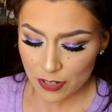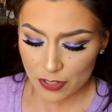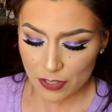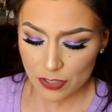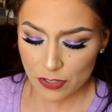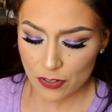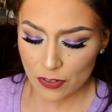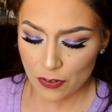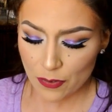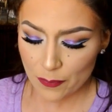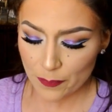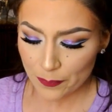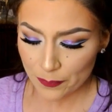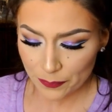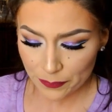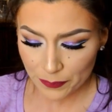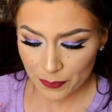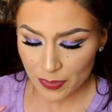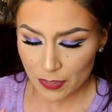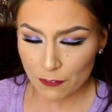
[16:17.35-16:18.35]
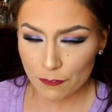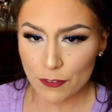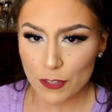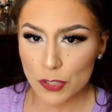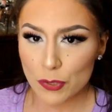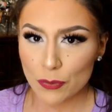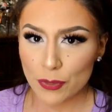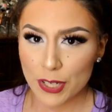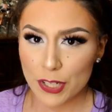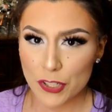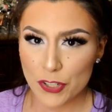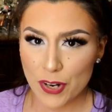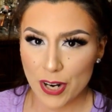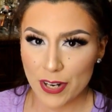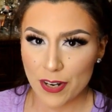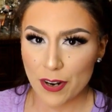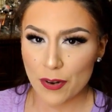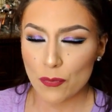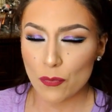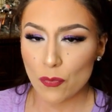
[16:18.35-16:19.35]
So the first one I
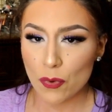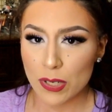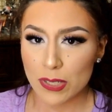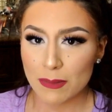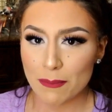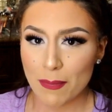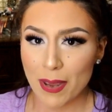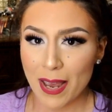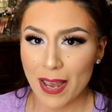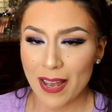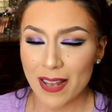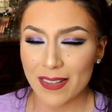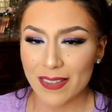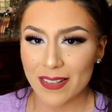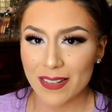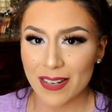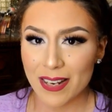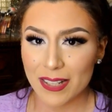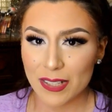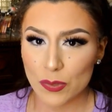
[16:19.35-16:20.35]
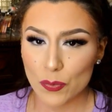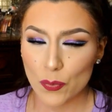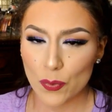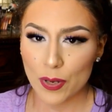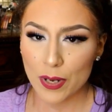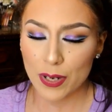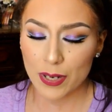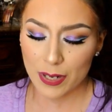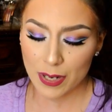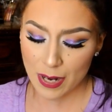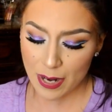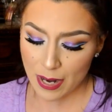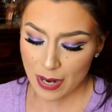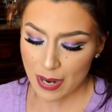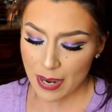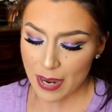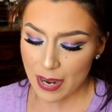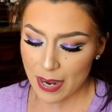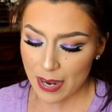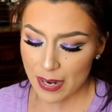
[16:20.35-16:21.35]
tried on was matte. The next one
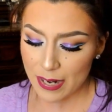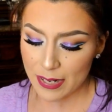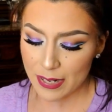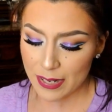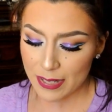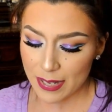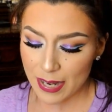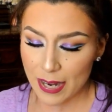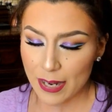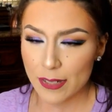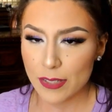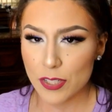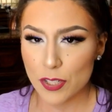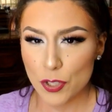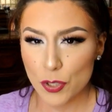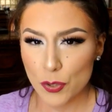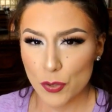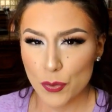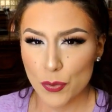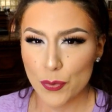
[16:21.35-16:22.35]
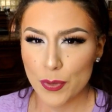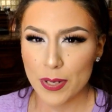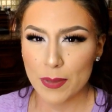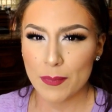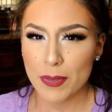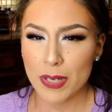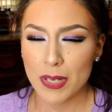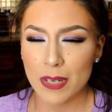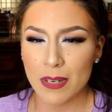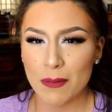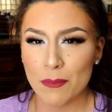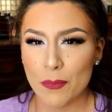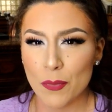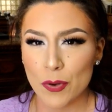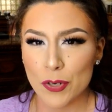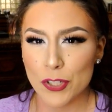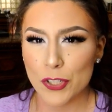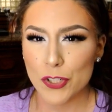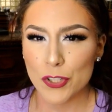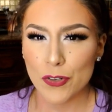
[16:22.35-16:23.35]
had that creamy,
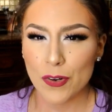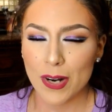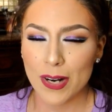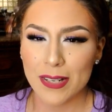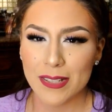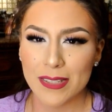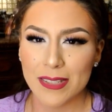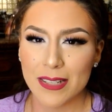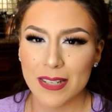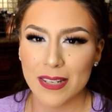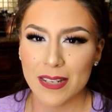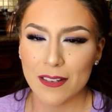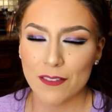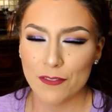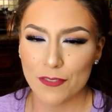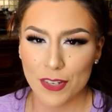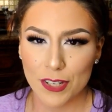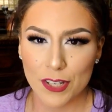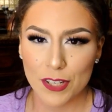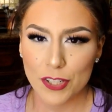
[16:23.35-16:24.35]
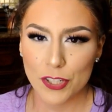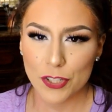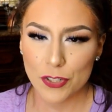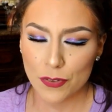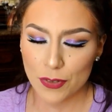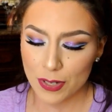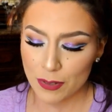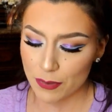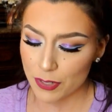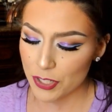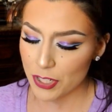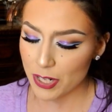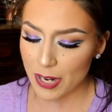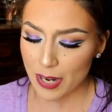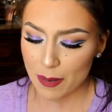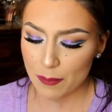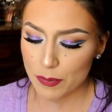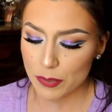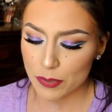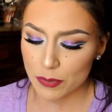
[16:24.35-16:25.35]
moisturizing finish to it, which I
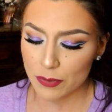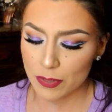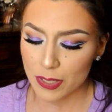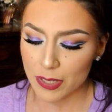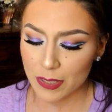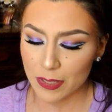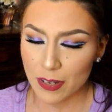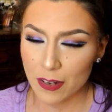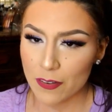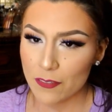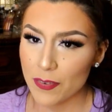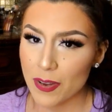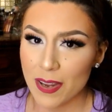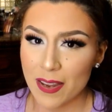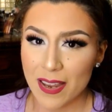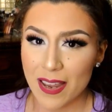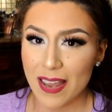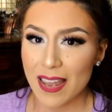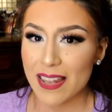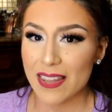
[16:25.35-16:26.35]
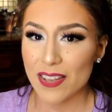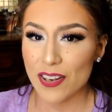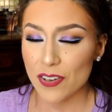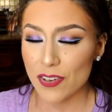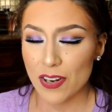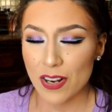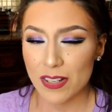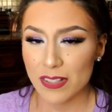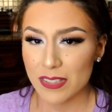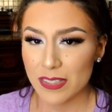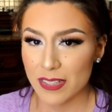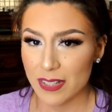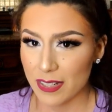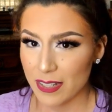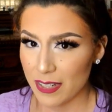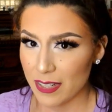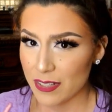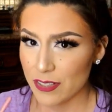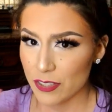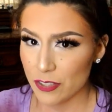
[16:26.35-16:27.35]
absolutely love, and they're not
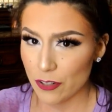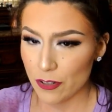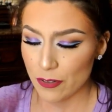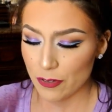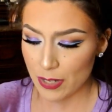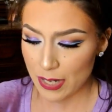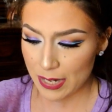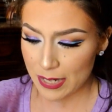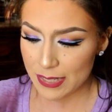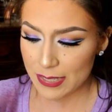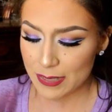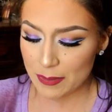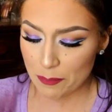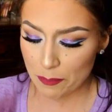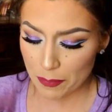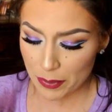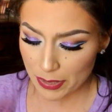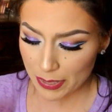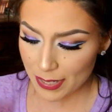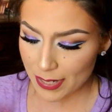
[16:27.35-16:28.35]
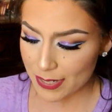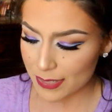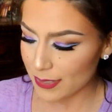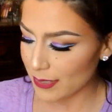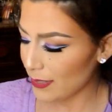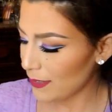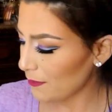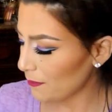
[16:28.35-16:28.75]
sticky, so that is a plus.